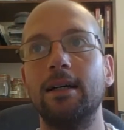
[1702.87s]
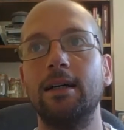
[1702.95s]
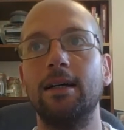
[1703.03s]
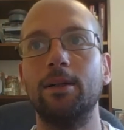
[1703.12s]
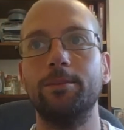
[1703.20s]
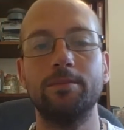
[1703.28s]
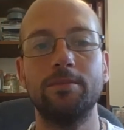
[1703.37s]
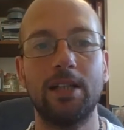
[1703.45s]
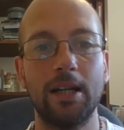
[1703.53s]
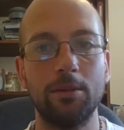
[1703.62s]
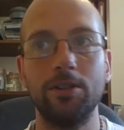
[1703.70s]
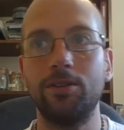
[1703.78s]

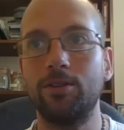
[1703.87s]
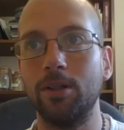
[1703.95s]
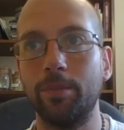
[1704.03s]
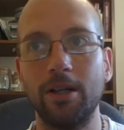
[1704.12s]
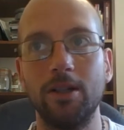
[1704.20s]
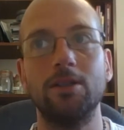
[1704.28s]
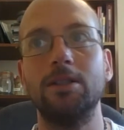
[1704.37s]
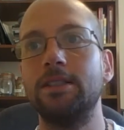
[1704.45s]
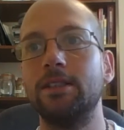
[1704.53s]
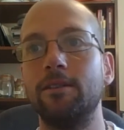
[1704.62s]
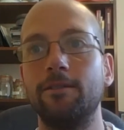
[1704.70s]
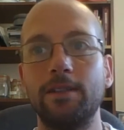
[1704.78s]
chemistry,
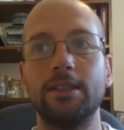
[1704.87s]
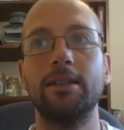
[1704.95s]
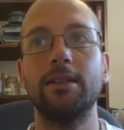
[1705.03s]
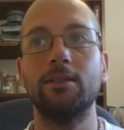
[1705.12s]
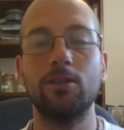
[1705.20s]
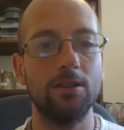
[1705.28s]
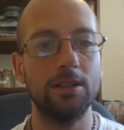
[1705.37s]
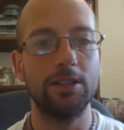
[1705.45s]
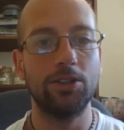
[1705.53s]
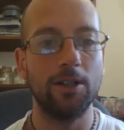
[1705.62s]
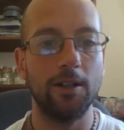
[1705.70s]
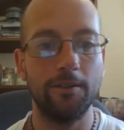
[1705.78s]
biology, physics, all
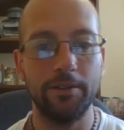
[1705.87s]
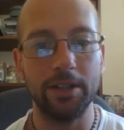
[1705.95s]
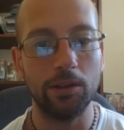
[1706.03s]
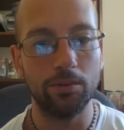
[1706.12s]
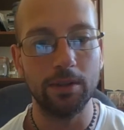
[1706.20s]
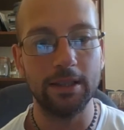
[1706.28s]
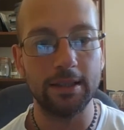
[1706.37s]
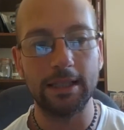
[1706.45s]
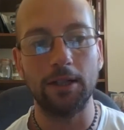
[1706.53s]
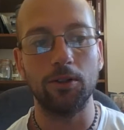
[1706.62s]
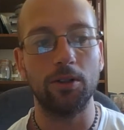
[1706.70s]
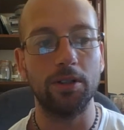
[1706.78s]
this sort of thing is written
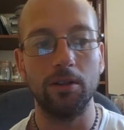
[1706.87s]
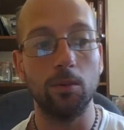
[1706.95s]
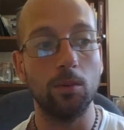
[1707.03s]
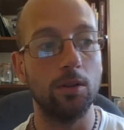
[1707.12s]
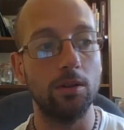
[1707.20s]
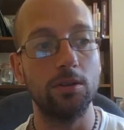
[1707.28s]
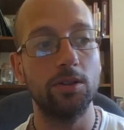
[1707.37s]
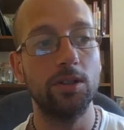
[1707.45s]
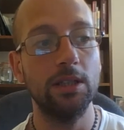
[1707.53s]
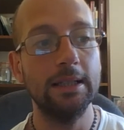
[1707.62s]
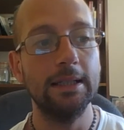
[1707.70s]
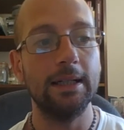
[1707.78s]
down on these walls.
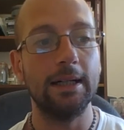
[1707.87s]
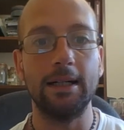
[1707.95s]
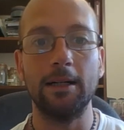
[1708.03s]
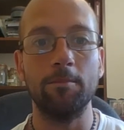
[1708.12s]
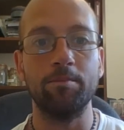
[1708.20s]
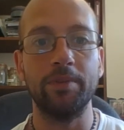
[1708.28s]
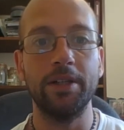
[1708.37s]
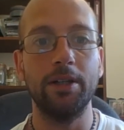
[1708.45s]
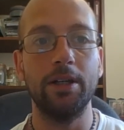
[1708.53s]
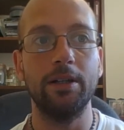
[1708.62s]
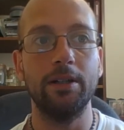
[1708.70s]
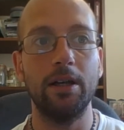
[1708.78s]

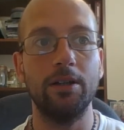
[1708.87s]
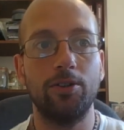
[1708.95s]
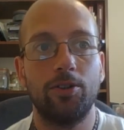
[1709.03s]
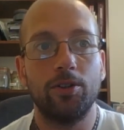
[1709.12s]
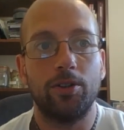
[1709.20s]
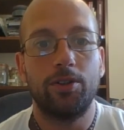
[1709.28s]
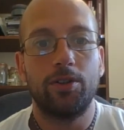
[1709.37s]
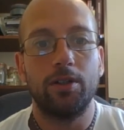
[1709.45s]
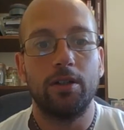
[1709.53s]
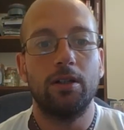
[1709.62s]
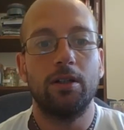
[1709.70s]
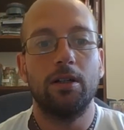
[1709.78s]
It's just
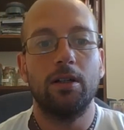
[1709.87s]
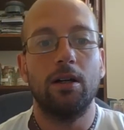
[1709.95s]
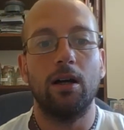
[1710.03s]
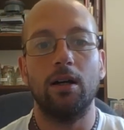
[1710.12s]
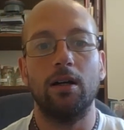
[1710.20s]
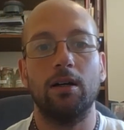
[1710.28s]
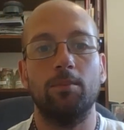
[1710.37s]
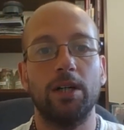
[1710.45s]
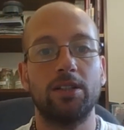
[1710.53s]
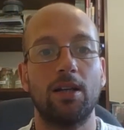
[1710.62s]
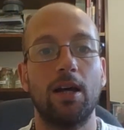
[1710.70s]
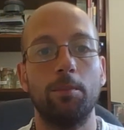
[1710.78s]

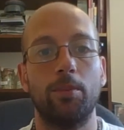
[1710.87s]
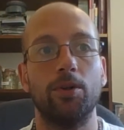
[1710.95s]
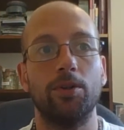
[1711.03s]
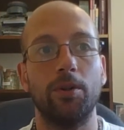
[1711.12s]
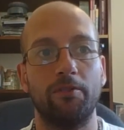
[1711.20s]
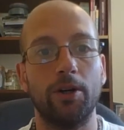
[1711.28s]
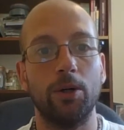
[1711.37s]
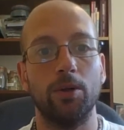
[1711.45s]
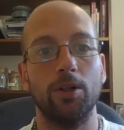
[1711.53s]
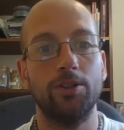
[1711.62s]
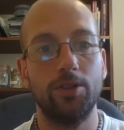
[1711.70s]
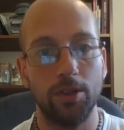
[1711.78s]
a temple
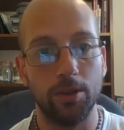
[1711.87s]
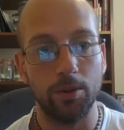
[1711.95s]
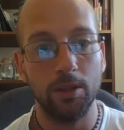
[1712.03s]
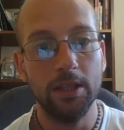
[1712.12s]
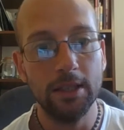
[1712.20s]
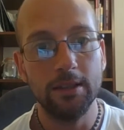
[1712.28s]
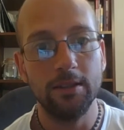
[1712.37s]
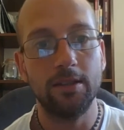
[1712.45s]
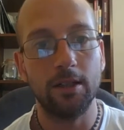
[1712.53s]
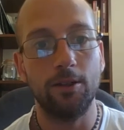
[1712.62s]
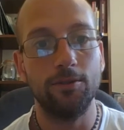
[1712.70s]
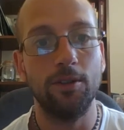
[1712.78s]
devoted to
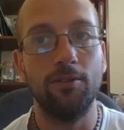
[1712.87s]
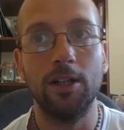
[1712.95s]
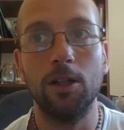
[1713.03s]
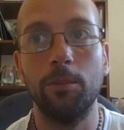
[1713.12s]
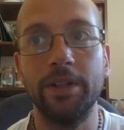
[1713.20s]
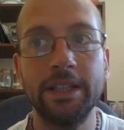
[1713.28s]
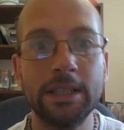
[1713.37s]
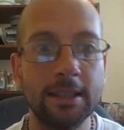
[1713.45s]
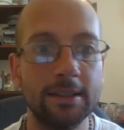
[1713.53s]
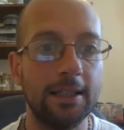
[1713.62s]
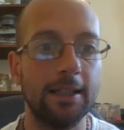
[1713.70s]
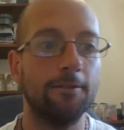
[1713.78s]
self-development, and
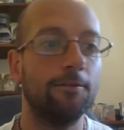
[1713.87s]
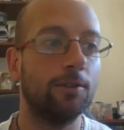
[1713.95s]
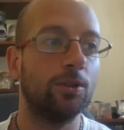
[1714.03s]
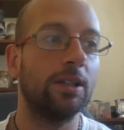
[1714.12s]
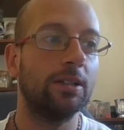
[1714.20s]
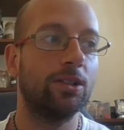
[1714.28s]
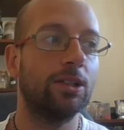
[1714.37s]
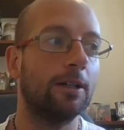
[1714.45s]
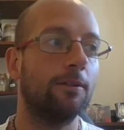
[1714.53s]
that's in Edfu, and that's